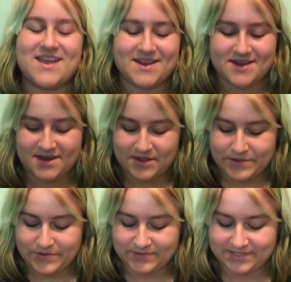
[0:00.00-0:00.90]
and
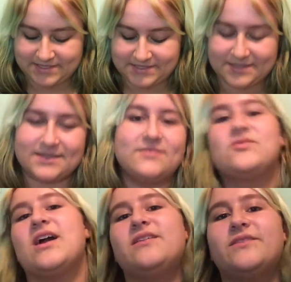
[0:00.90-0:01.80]
it was
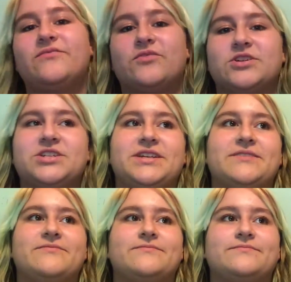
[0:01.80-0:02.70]
kind of
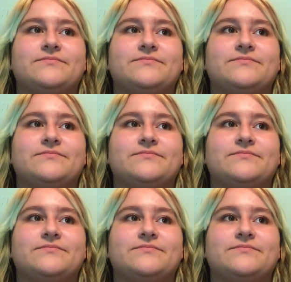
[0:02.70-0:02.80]
unfortunate,